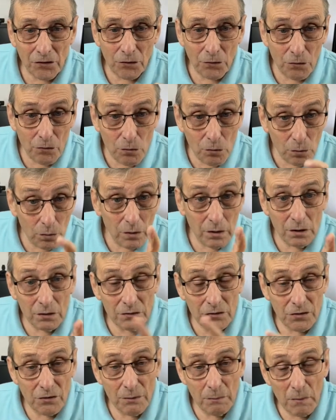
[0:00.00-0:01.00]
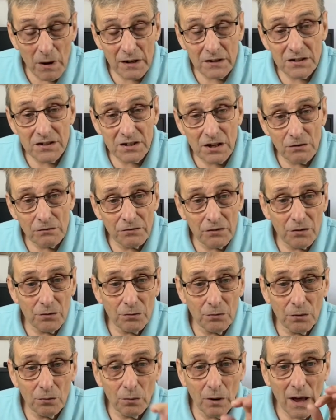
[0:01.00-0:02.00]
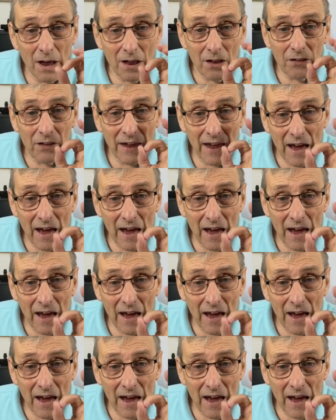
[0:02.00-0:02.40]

rule, remind yourself of the rule: